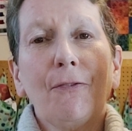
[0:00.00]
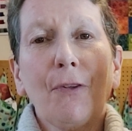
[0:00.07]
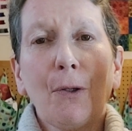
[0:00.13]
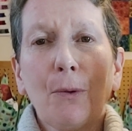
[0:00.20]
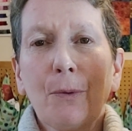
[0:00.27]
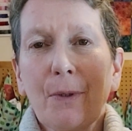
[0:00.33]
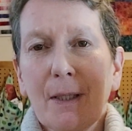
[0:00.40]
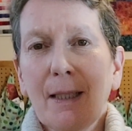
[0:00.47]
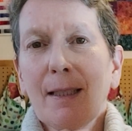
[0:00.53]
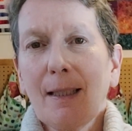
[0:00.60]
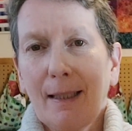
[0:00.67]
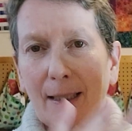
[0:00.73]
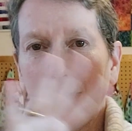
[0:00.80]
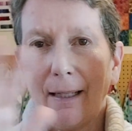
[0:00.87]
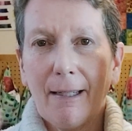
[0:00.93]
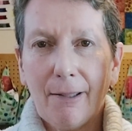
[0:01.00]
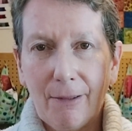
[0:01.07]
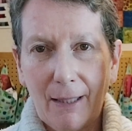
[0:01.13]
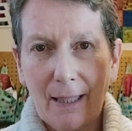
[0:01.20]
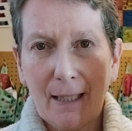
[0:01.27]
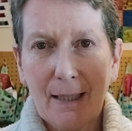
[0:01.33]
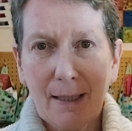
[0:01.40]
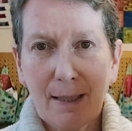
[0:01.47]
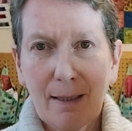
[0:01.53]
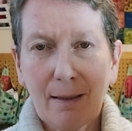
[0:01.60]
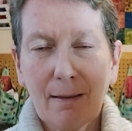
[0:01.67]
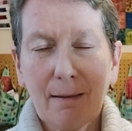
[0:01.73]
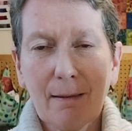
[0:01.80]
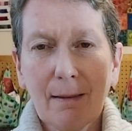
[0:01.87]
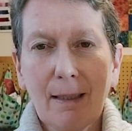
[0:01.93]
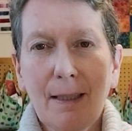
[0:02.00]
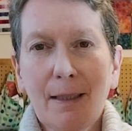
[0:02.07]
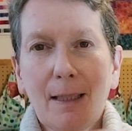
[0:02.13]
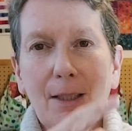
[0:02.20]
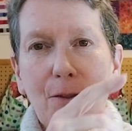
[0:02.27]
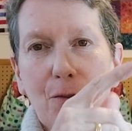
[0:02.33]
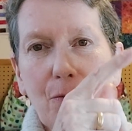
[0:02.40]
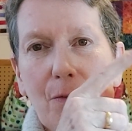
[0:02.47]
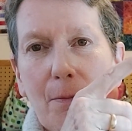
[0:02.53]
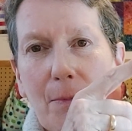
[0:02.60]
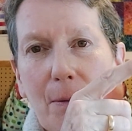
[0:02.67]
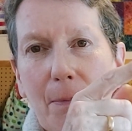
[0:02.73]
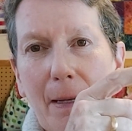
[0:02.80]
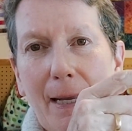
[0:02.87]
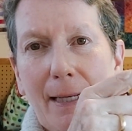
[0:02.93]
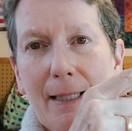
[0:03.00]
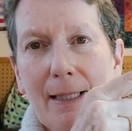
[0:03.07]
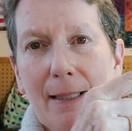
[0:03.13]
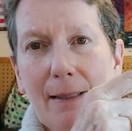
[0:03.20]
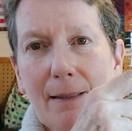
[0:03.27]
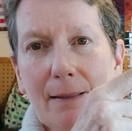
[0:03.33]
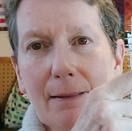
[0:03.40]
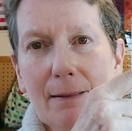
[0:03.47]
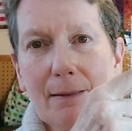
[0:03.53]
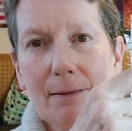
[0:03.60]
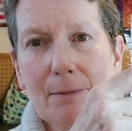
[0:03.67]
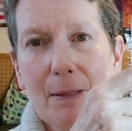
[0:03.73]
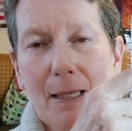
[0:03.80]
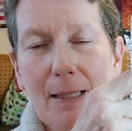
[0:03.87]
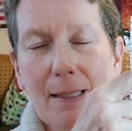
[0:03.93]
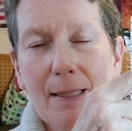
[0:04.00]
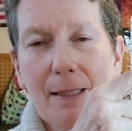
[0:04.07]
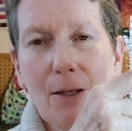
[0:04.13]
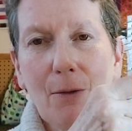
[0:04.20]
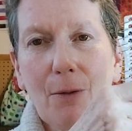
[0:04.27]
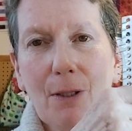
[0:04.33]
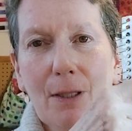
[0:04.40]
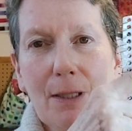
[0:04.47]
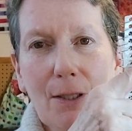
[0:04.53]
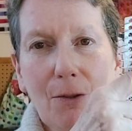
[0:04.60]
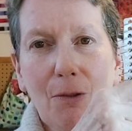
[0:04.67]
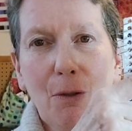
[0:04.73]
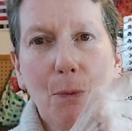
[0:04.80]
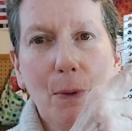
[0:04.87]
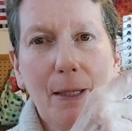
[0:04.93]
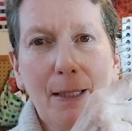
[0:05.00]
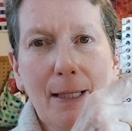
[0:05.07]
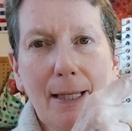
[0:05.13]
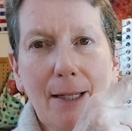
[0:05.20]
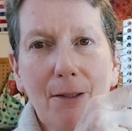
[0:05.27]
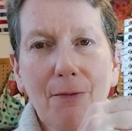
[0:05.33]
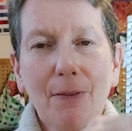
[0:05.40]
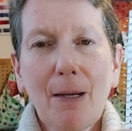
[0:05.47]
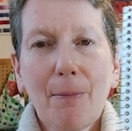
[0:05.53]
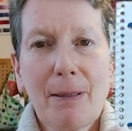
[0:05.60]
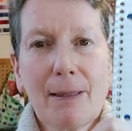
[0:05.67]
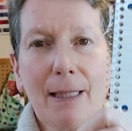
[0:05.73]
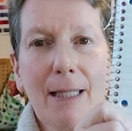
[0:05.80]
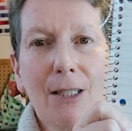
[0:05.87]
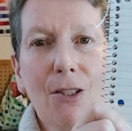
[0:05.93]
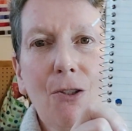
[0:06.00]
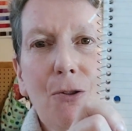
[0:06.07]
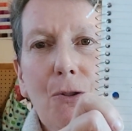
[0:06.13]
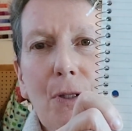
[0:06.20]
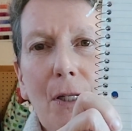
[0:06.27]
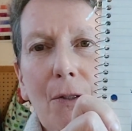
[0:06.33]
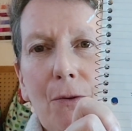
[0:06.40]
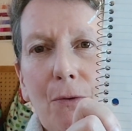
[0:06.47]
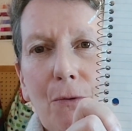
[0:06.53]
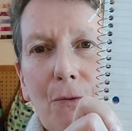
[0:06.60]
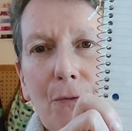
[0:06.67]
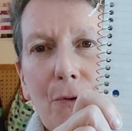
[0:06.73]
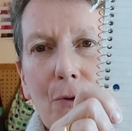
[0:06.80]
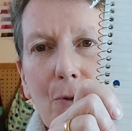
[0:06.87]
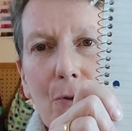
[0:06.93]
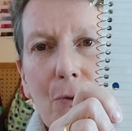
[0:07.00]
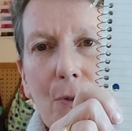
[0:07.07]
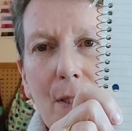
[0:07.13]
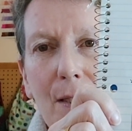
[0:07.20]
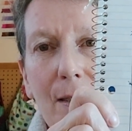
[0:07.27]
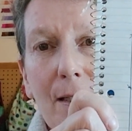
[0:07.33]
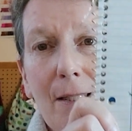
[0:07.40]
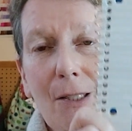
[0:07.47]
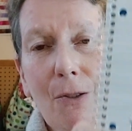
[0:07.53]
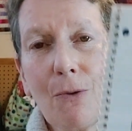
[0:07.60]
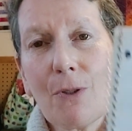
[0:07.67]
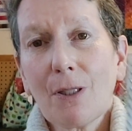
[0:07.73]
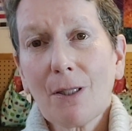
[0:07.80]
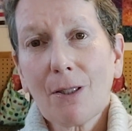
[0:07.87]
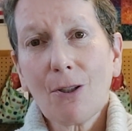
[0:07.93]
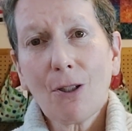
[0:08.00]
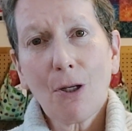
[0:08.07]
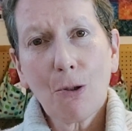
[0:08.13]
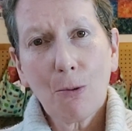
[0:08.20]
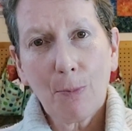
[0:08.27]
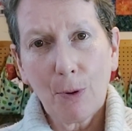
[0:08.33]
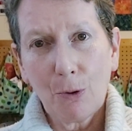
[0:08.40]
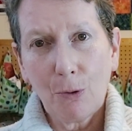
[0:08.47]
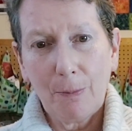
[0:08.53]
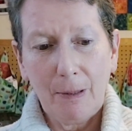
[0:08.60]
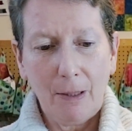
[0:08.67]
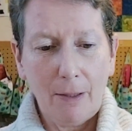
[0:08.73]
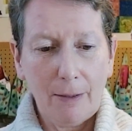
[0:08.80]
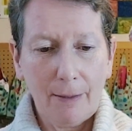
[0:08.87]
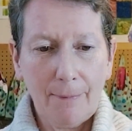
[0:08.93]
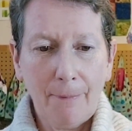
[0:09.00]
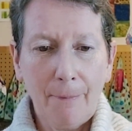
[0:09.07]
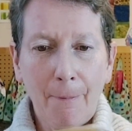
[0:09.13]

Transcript: Fold it, like iron it, and then trim the backing bits so that there's only one layer of fabric there. So you do that on all 4 corners, and it's called a snowball block.